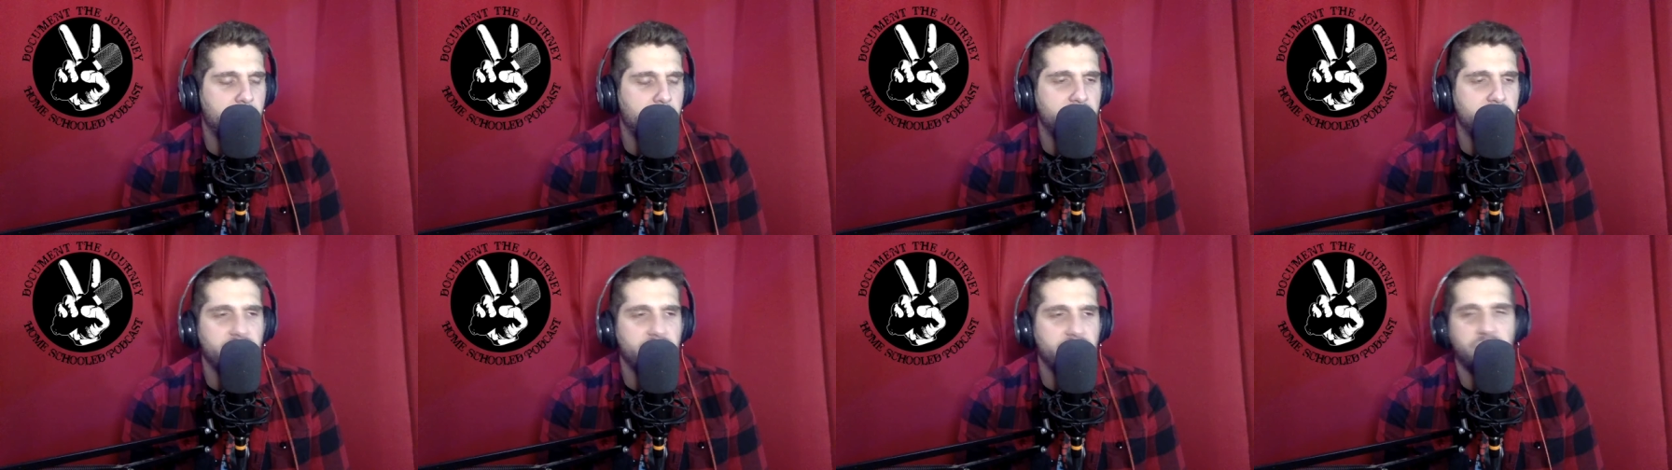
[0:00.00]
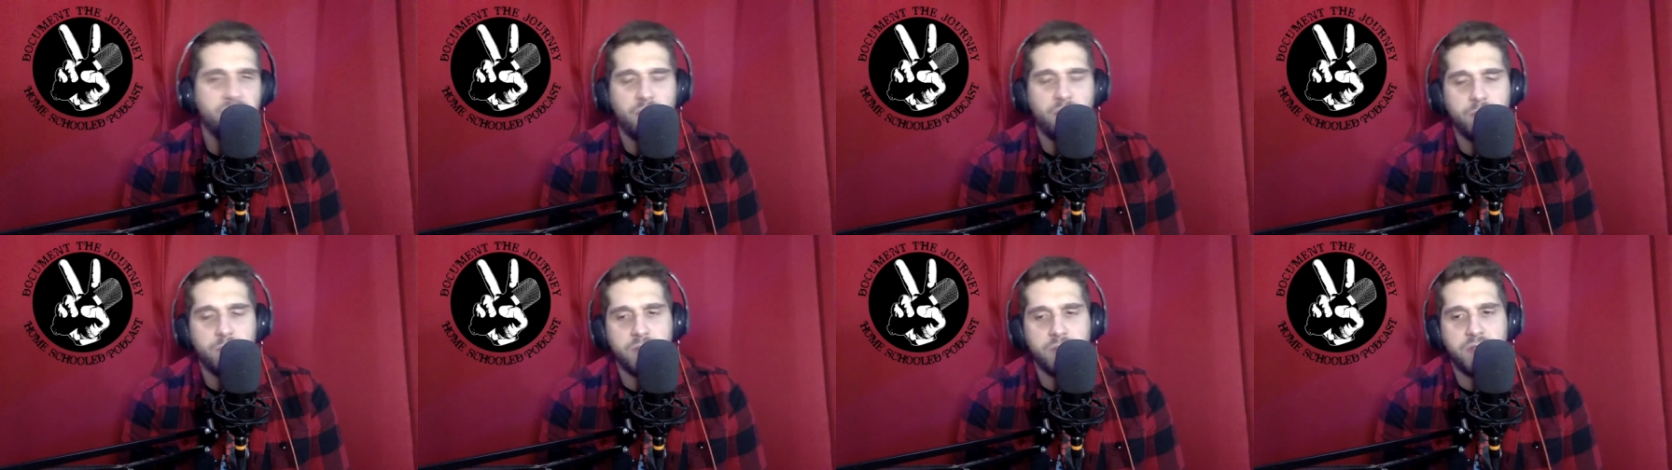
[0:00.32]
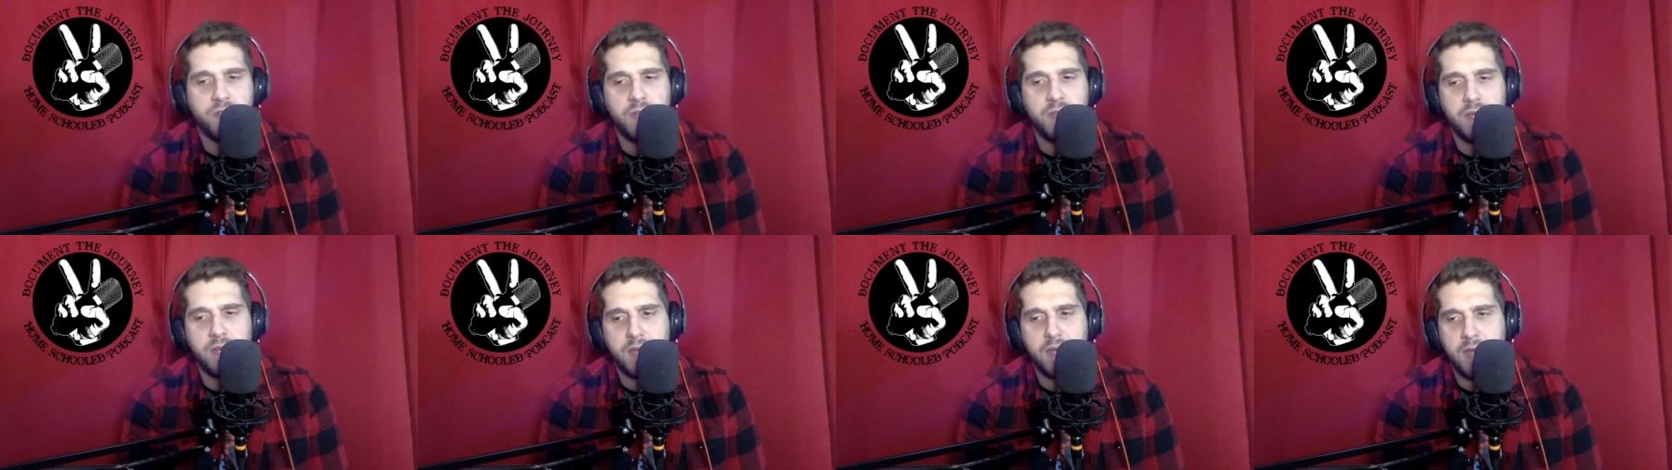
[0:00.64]
having fun
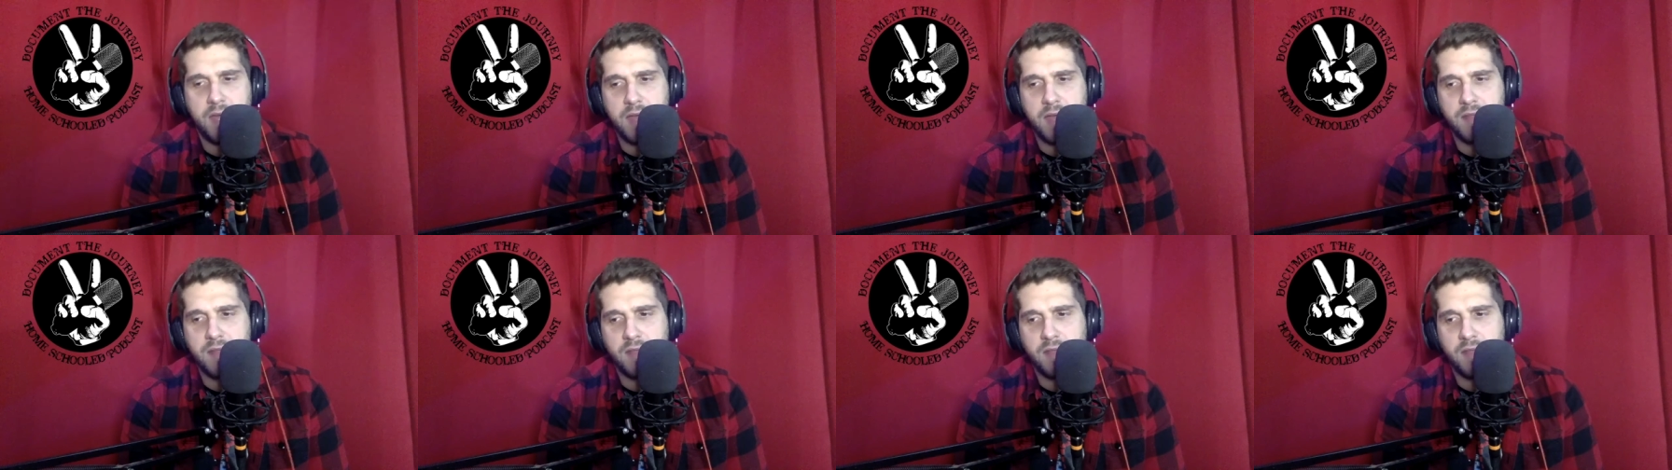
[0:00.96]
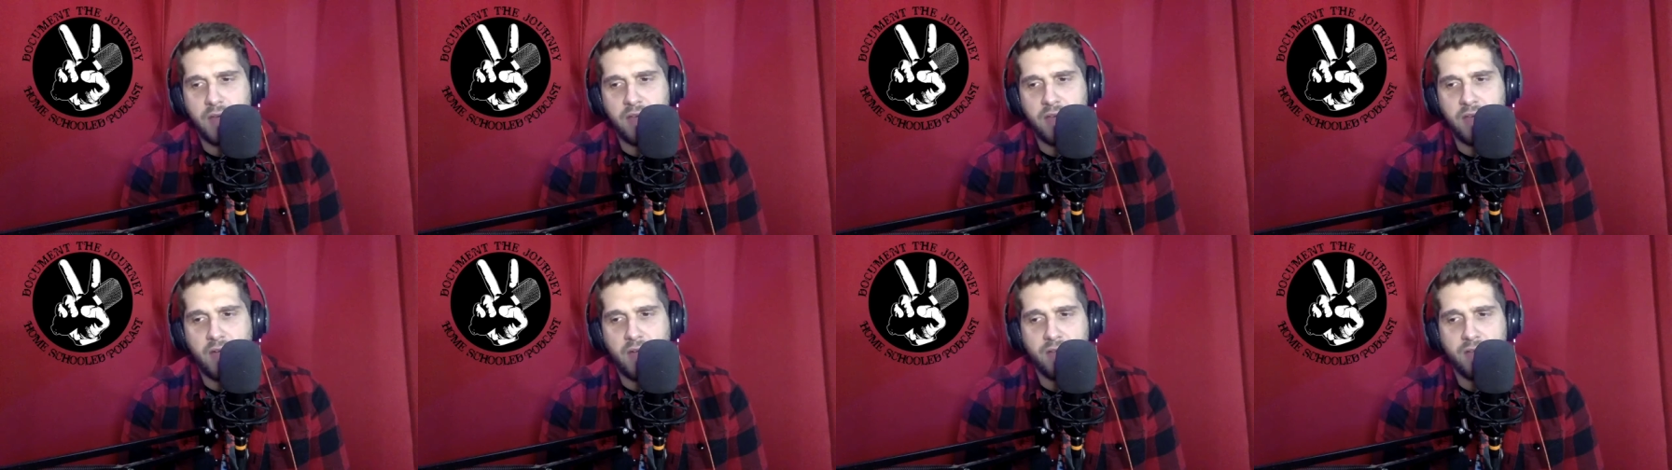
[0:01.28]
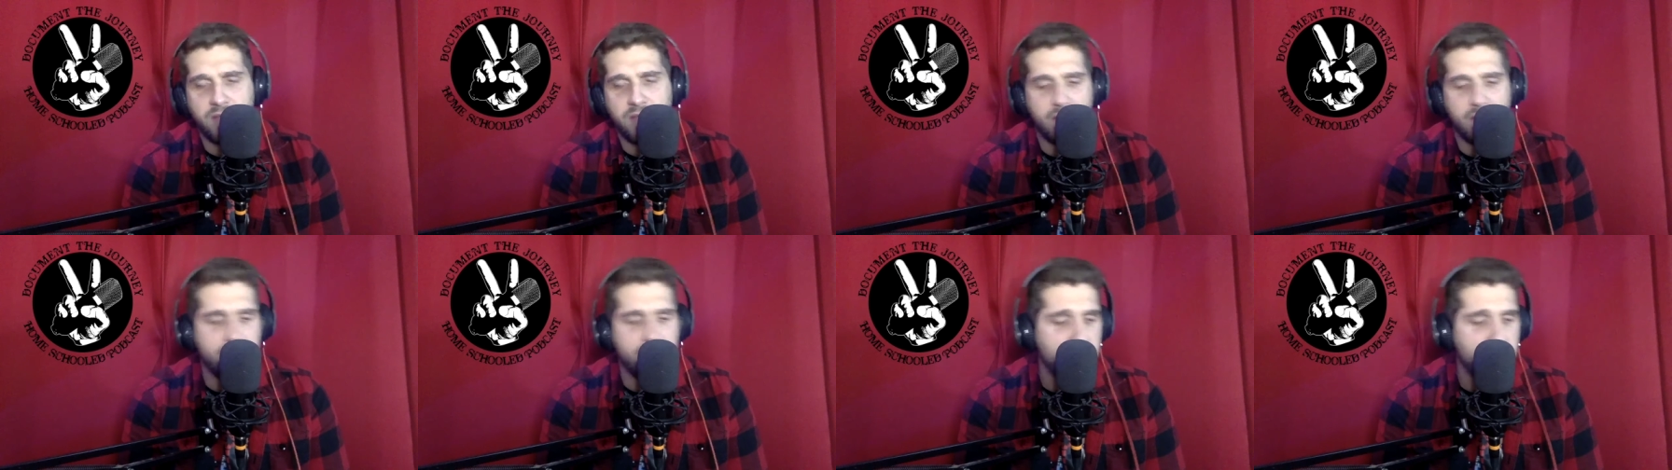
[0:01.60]
with it, and I
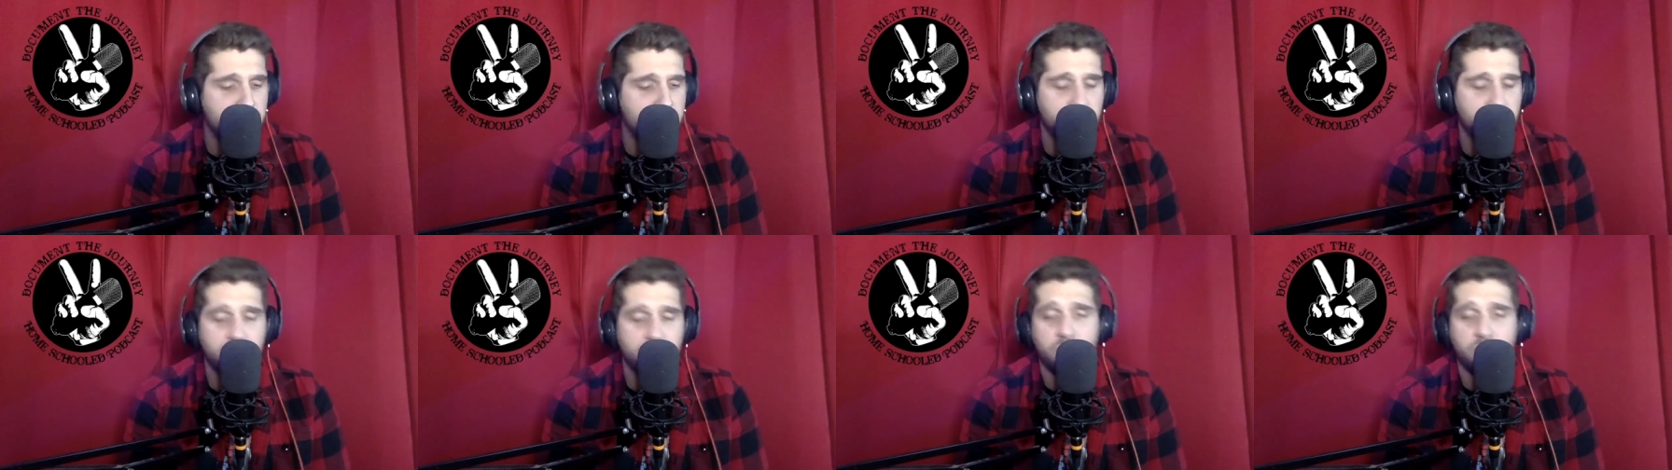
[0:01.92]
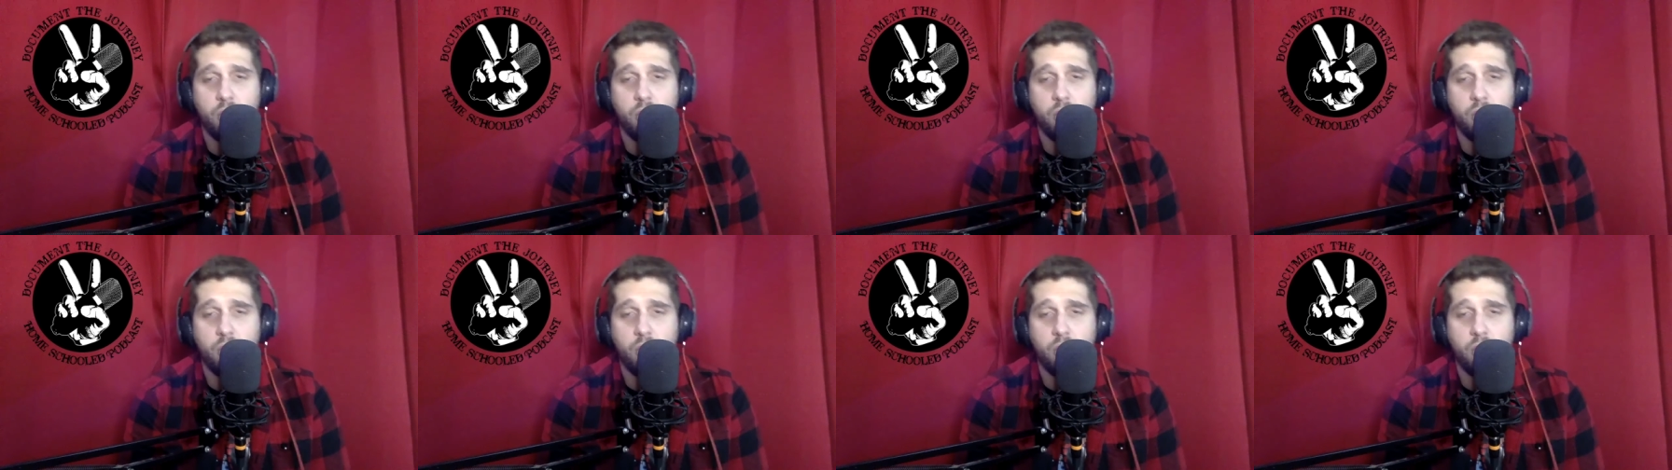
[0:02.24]
like it.